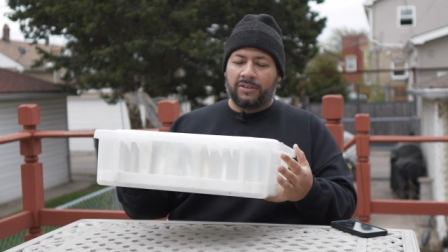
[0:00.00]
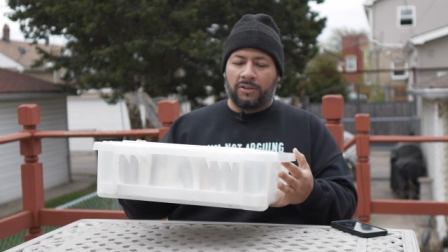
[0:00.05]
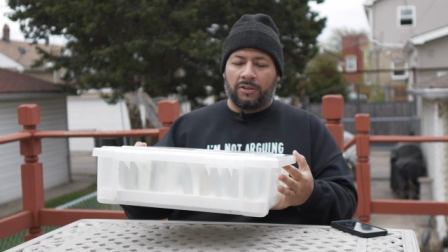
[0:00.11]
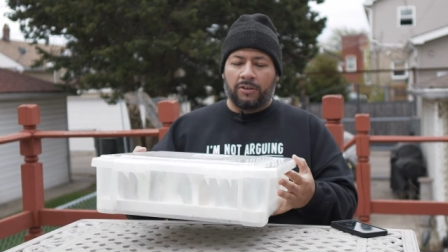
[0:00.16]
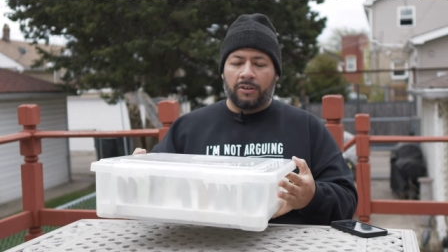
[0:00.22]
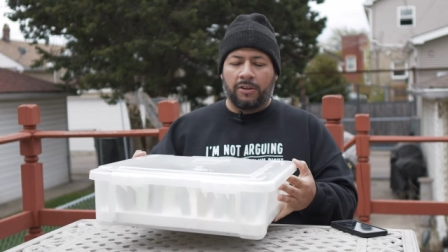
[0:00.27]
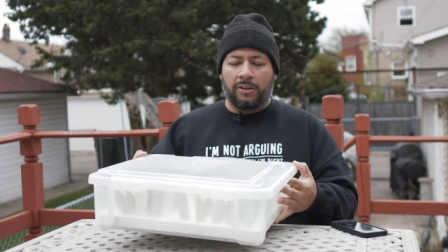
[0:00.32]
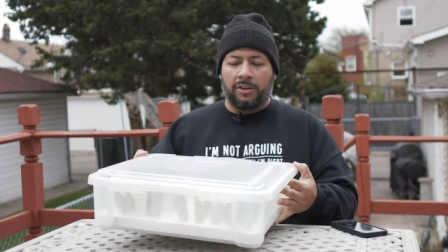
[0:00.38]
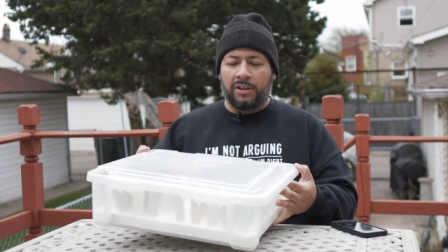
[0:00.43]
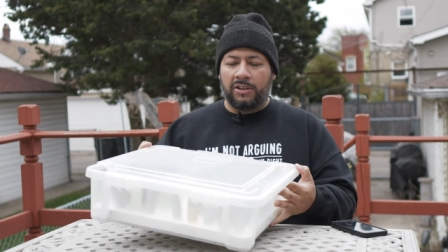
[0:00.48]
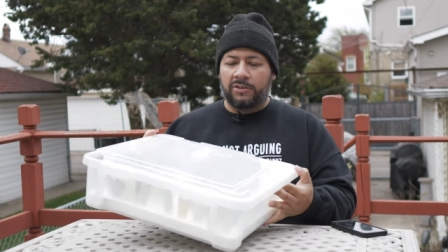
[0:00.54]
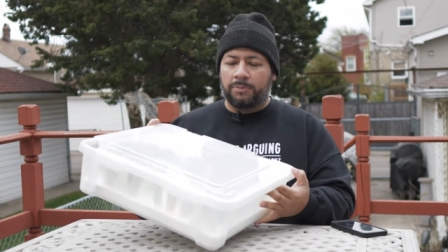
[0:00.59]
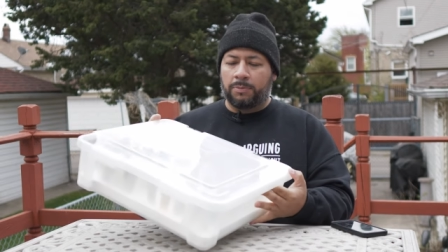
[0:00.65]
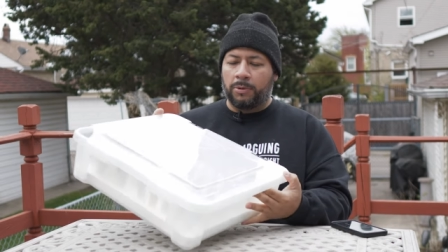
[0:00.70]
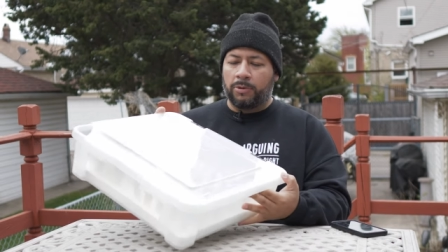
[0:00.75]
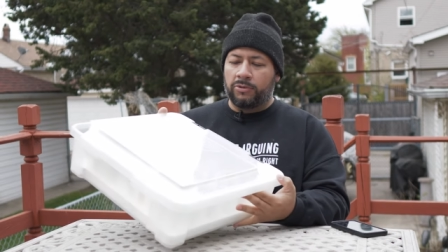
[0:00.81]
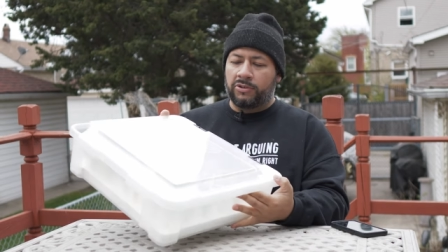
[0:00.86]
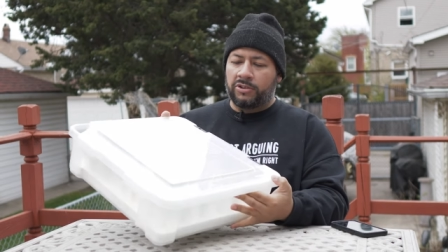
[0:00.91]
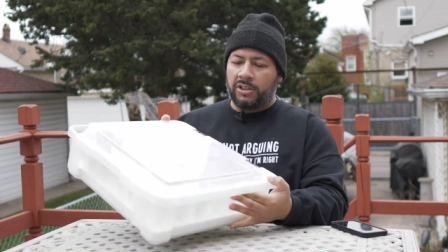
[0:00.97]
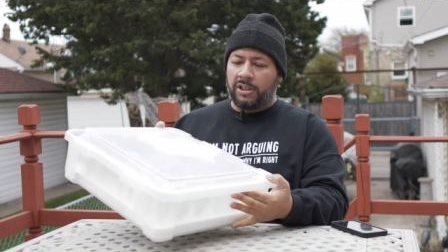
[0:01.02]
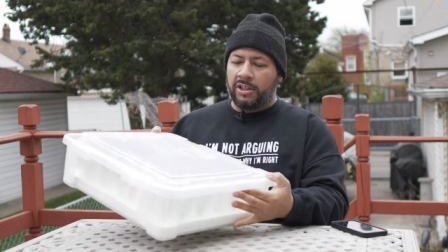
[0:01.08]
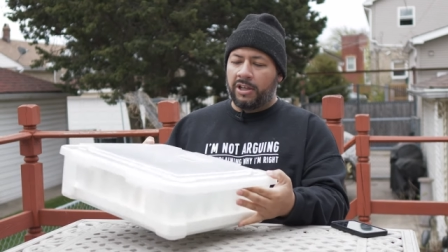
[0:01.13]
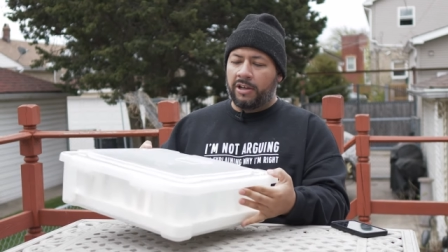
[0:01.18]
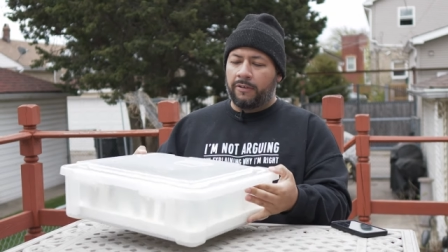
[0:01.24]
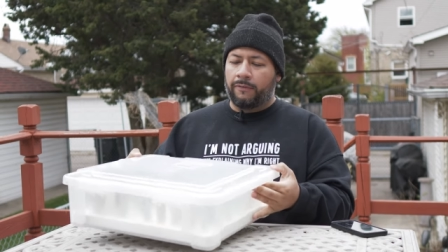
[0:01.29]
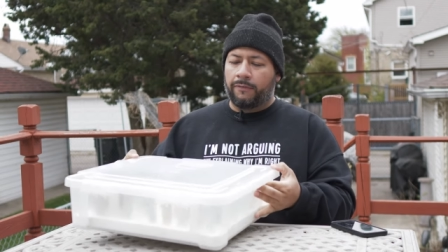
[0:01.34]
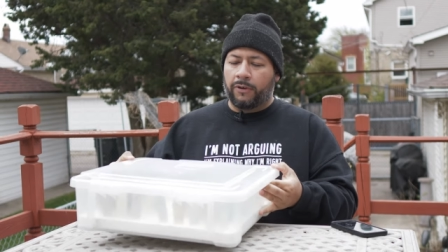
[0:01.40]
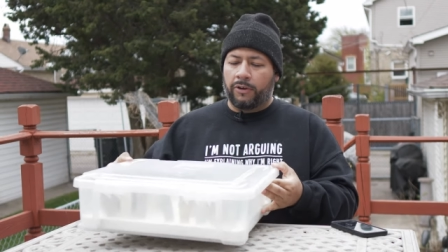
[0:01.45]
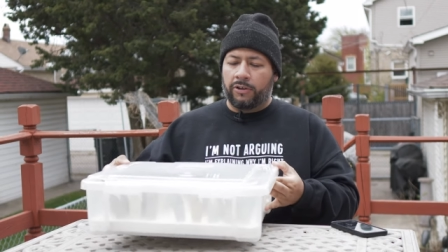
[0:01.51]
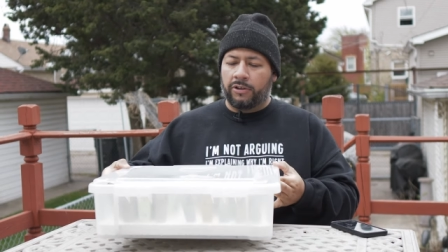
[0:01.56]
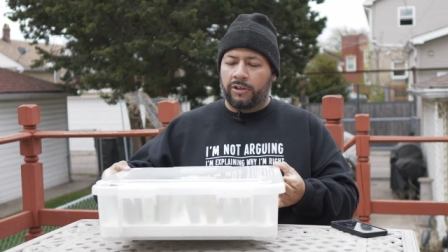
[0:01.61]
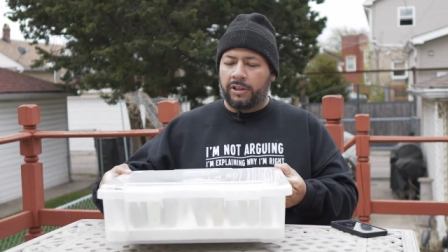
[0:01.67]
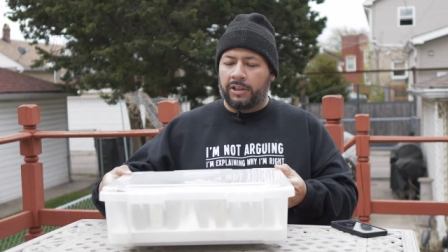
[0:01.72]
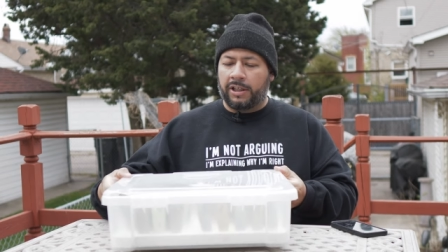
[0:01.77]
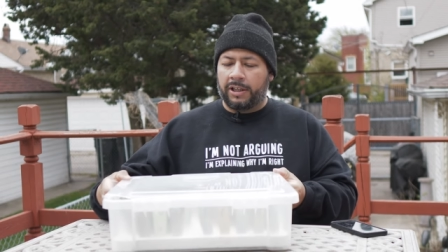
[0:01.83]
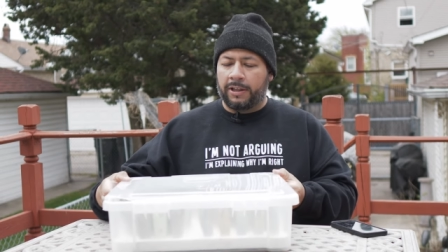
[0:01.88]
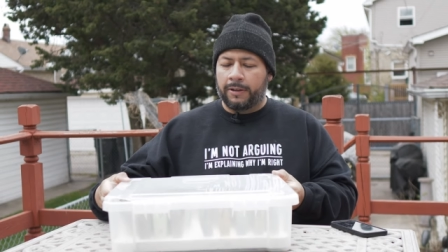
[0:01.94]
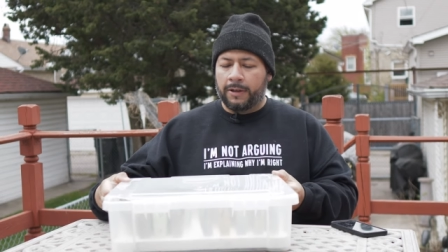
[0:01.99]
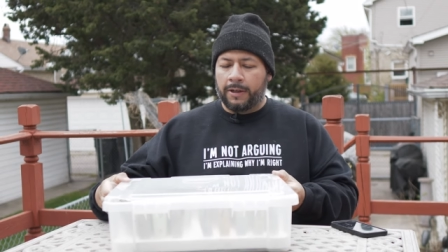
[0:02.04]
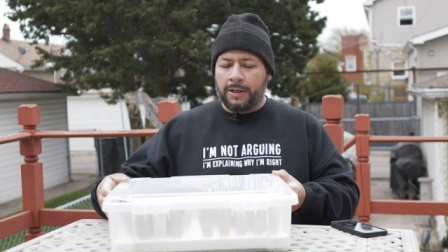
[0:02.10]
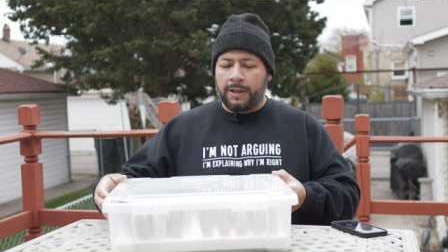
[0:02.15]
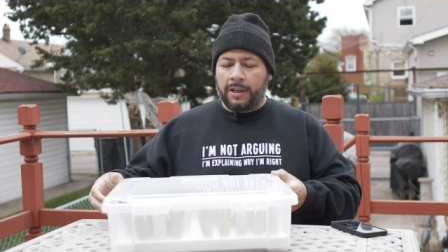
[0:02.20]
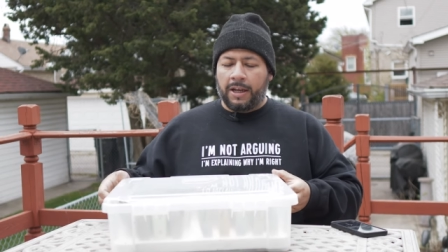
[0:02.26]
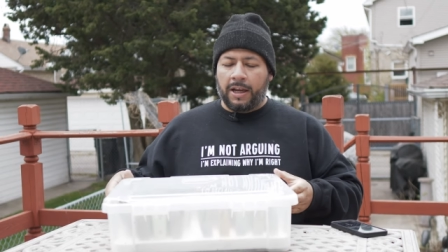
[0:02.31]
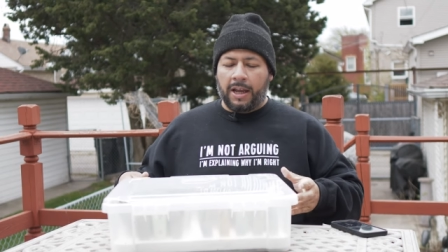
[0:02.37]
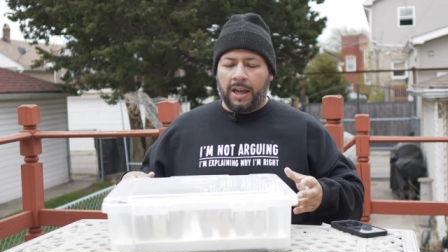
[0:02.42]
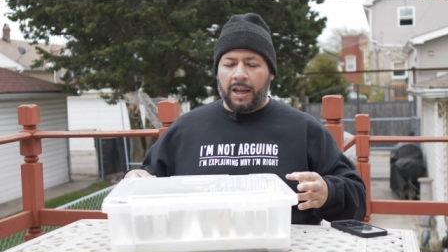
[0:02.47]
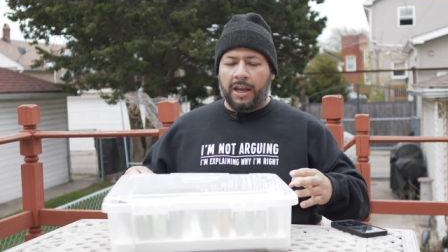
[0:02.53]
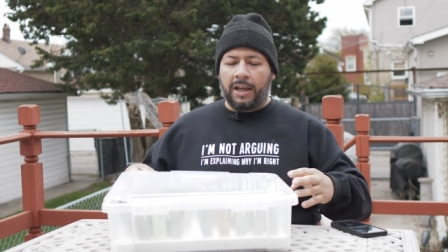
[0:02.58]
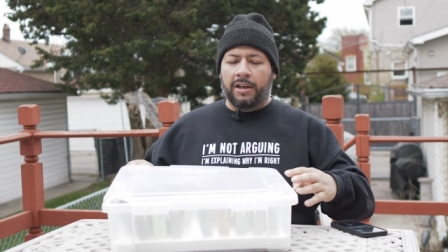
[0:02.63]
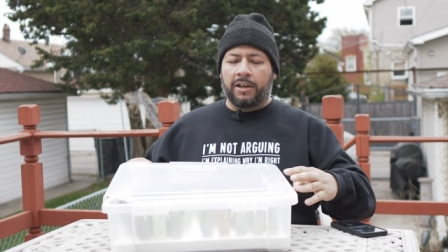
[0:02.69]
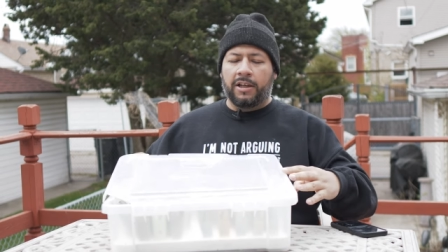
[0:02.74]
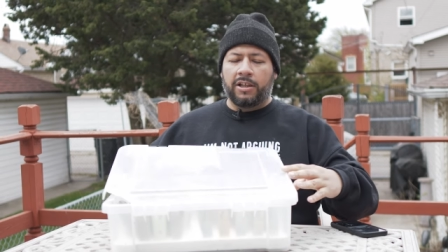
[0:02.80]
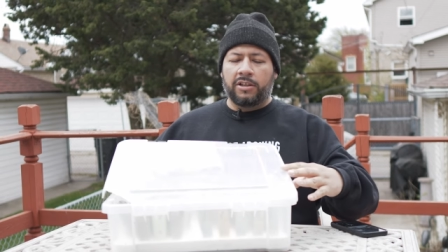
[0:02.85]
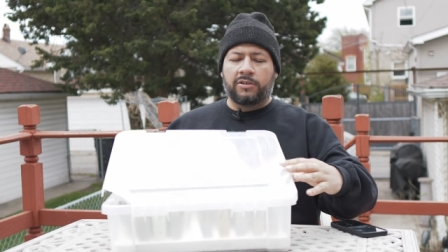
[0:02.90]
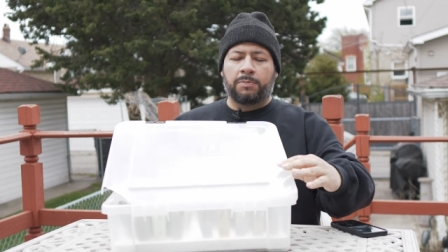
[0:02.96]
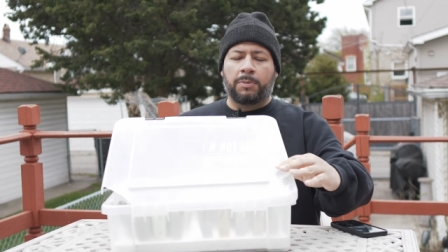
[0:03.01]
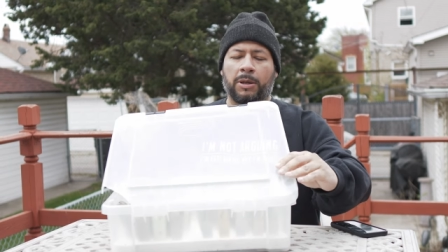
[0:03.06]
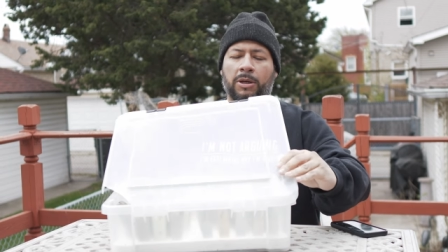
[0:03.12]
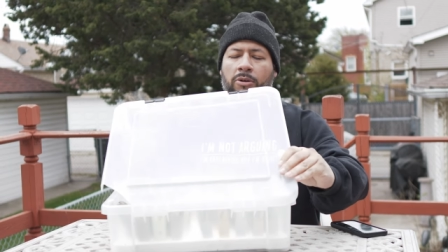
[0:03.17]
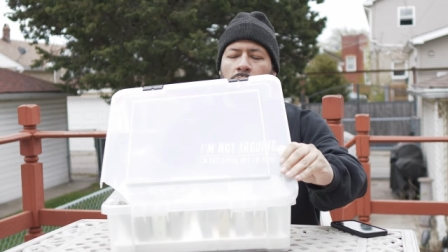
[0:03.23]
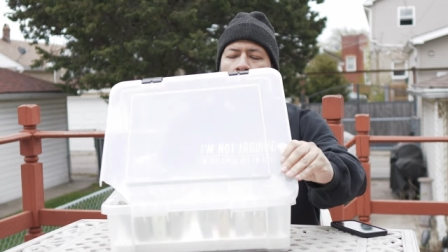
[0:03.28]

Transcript: All of these spoons sit in here vertically, and it's been